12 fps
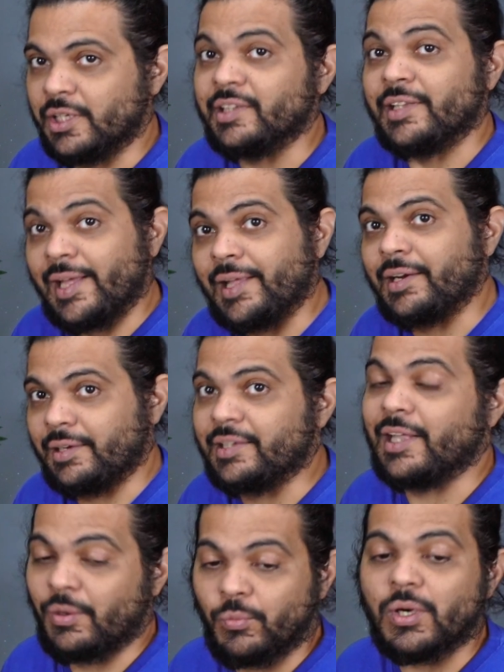in
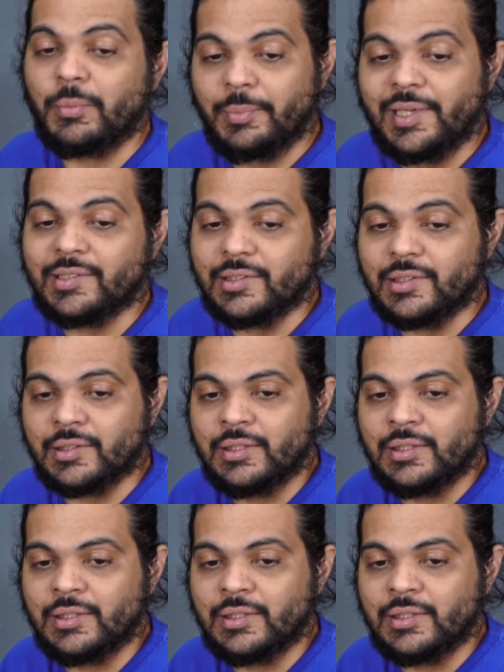their workplaces.